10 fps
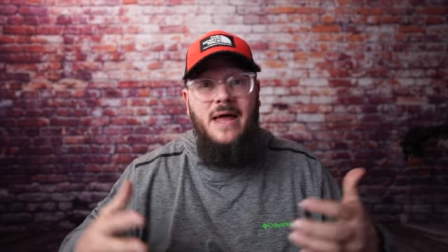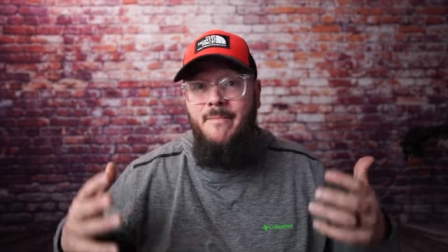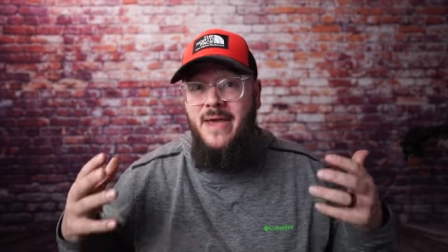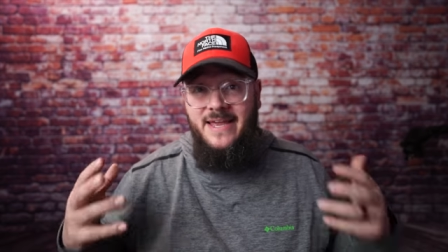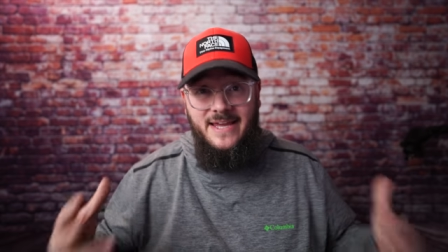not
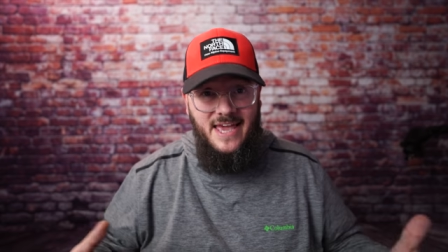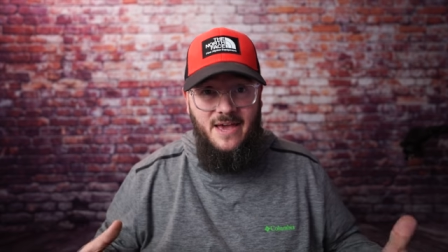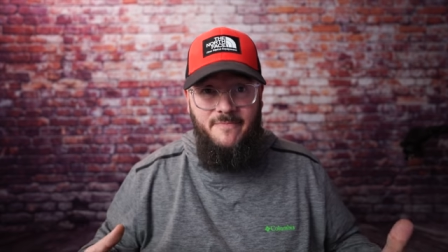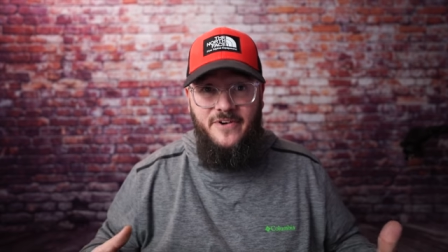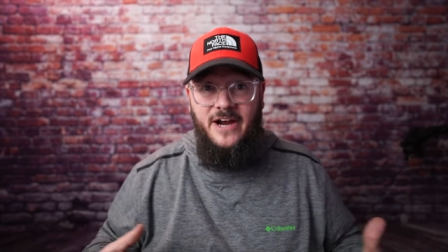making a
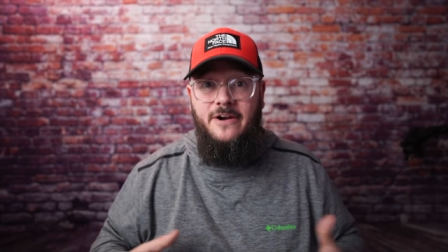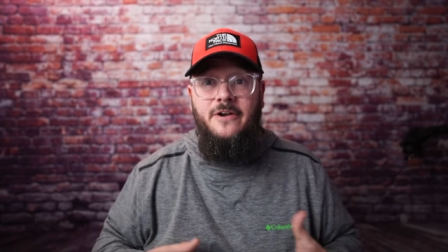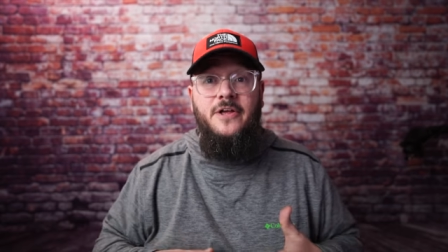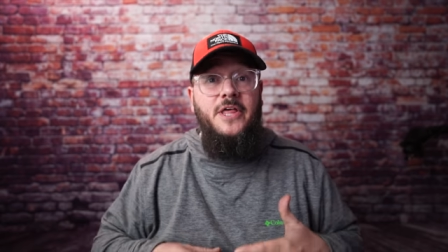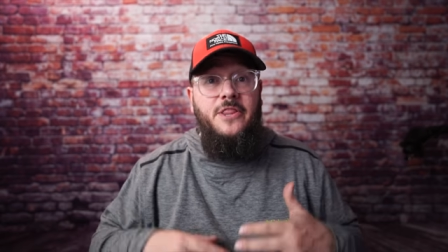campfire.
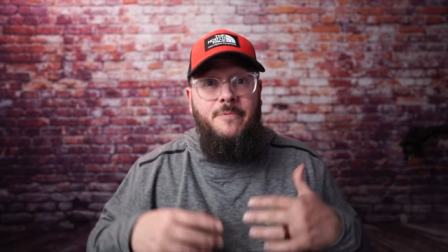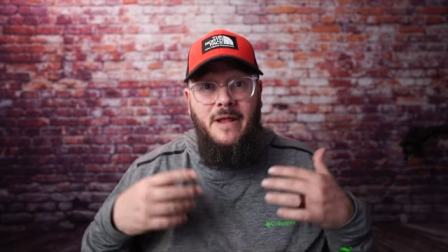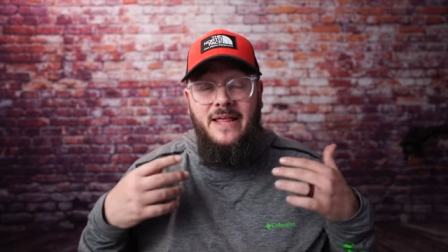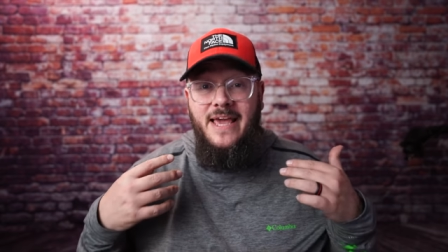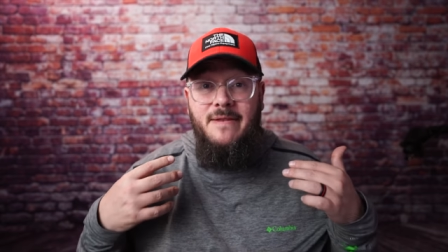They're
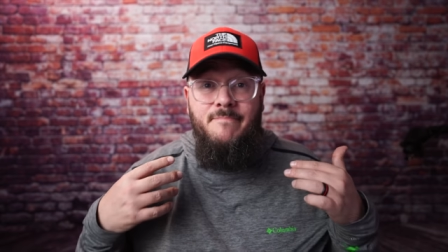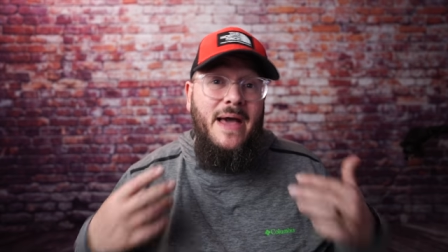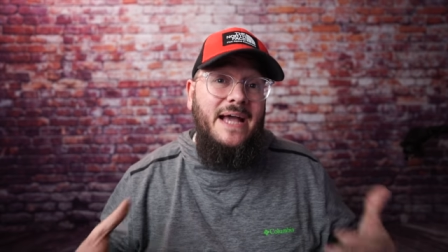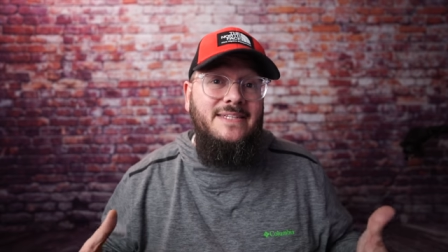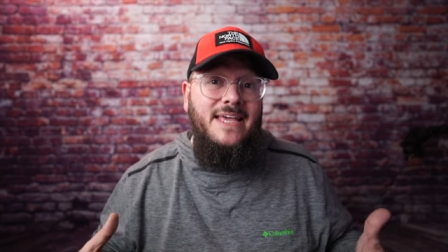probably getting
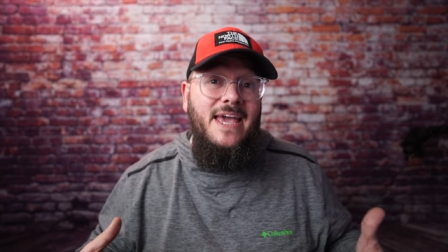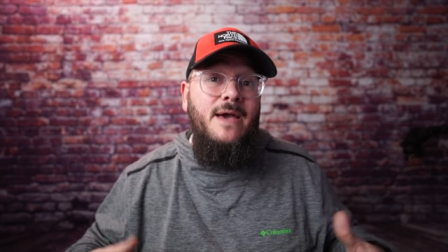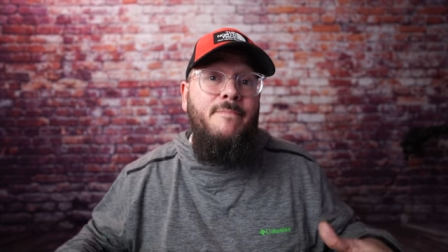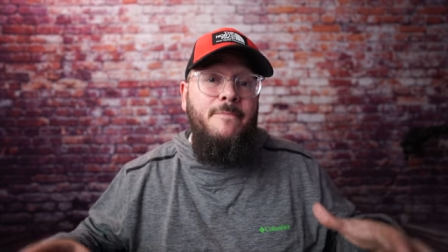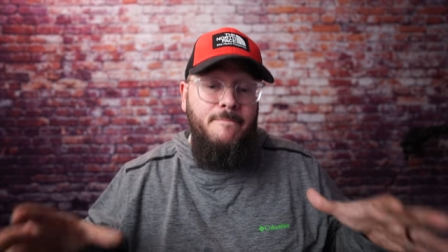back to
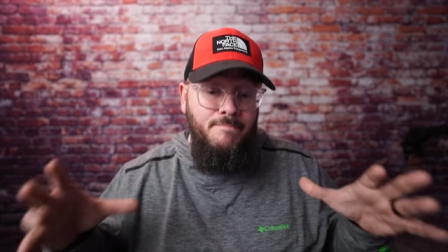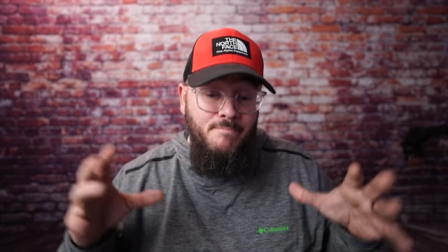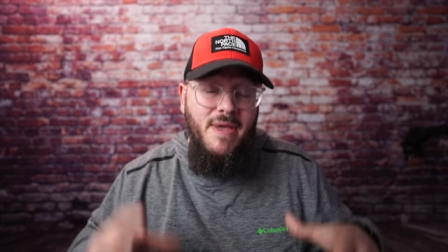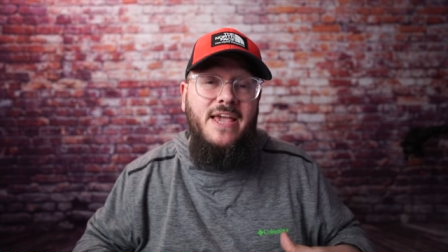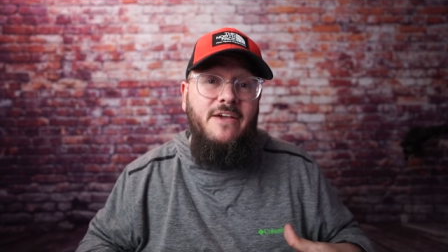camp,
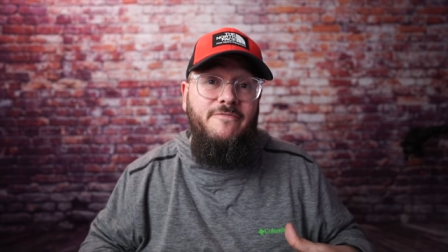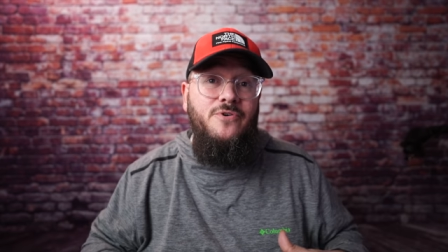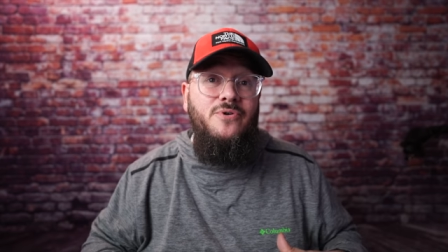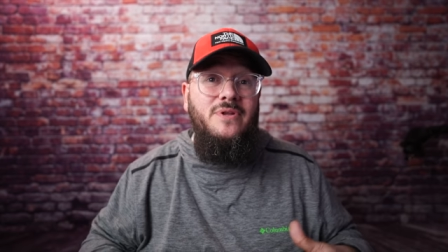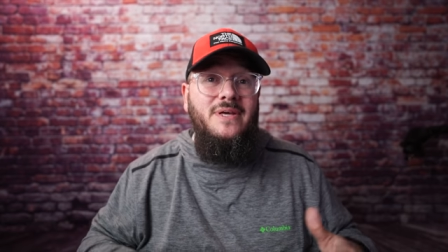making
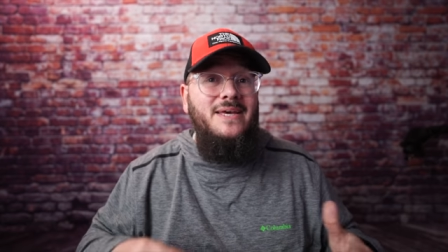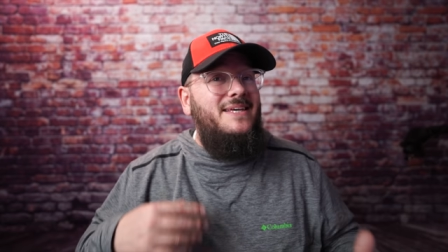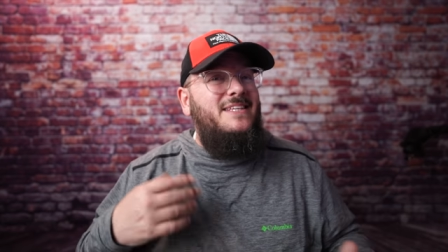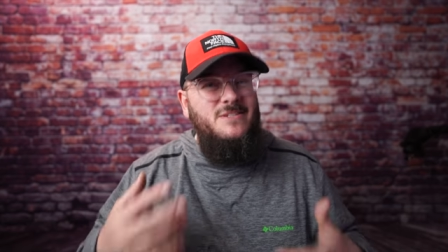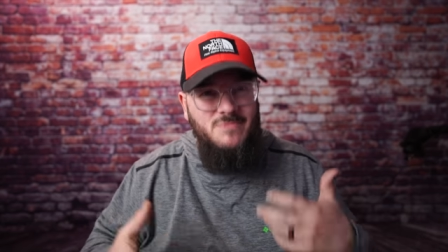food,
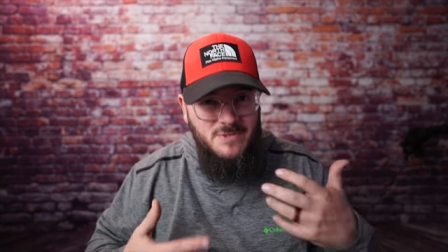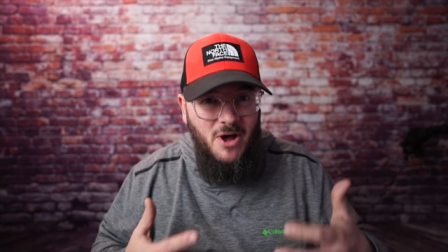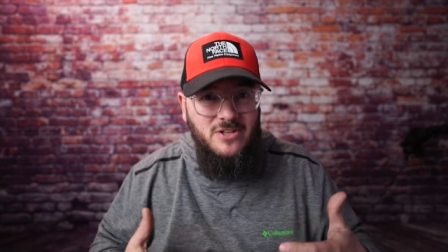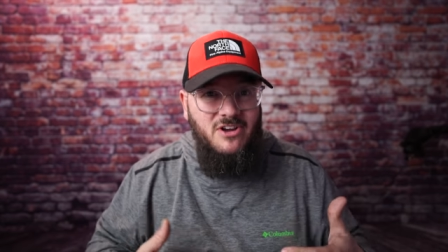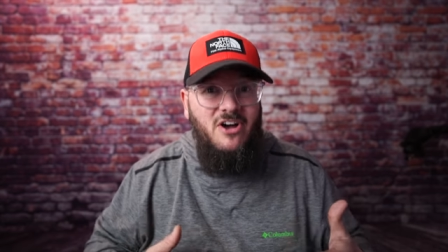some
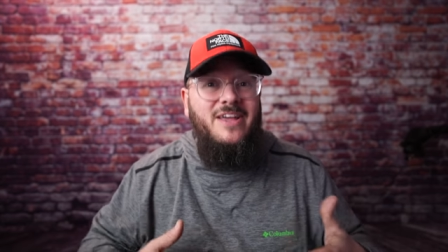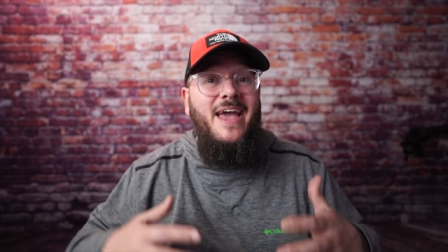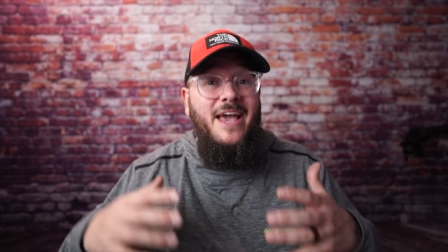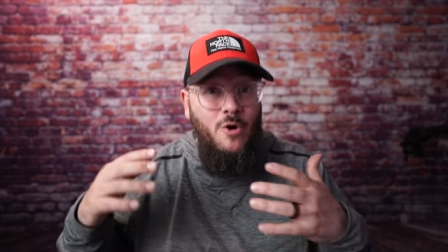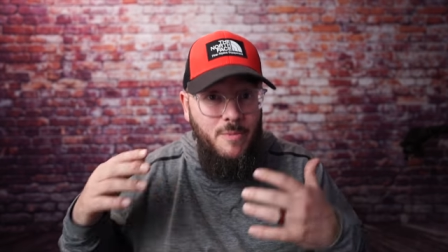small talk,
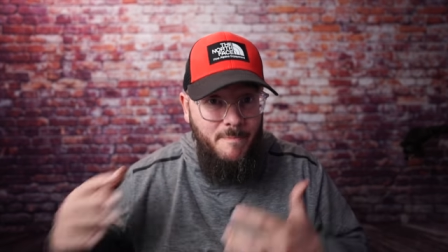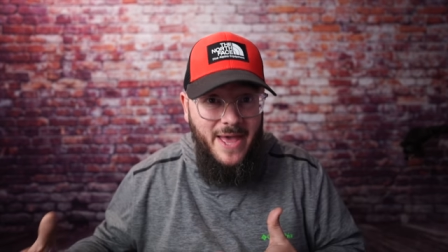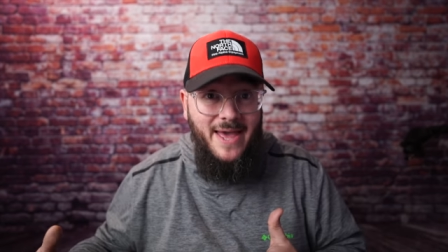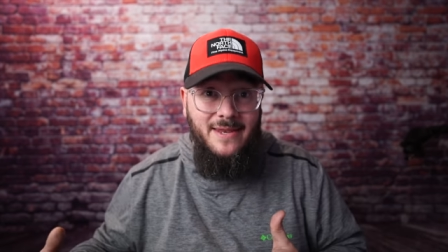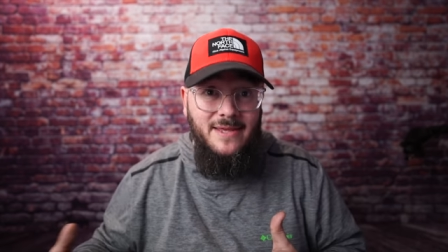and go to
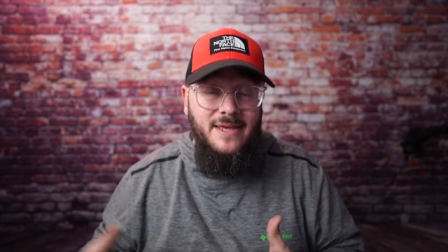bed.